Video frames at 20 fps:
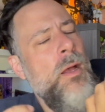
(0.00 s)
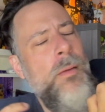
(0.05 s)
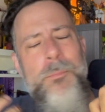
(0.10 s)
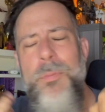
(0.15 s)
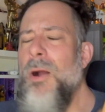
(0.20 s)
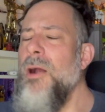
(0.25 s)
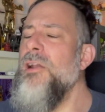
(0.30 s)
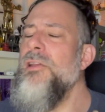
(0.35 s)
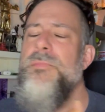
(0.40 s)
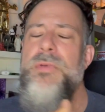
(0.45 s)

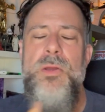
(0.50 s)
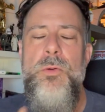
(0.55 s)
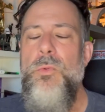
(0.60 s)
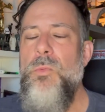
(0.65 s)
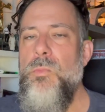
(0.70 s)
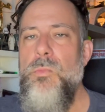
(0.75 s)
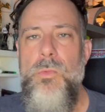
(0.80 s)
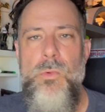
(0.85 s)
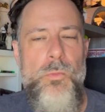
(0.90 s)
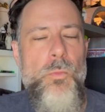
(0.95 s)
Part of
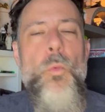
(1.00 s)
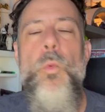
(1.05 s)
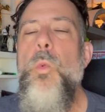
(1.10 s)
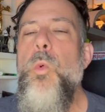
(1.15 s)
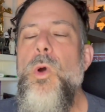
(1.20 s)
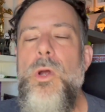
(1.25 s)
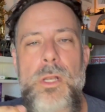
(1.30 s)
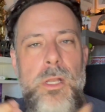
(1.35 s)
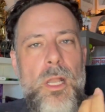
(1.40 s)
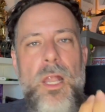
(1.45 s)
me
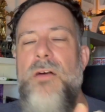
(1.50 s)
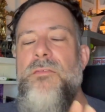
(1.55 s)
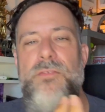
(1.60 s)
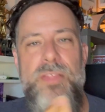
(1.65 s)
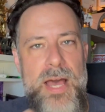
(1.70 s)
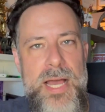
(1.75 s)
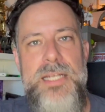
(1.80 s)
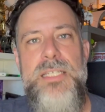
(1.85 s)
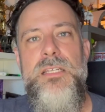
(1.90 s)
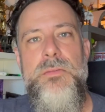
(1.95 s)
would love
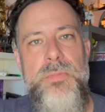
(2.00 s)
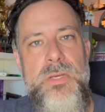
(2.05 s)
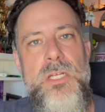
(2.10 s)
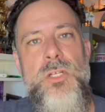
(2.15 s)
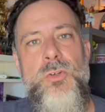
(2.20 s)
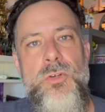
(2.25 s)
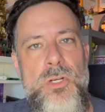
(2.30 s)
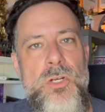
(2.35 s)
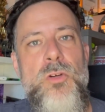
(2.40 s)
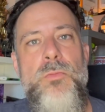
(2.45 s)
that to be
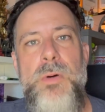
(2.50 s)
true,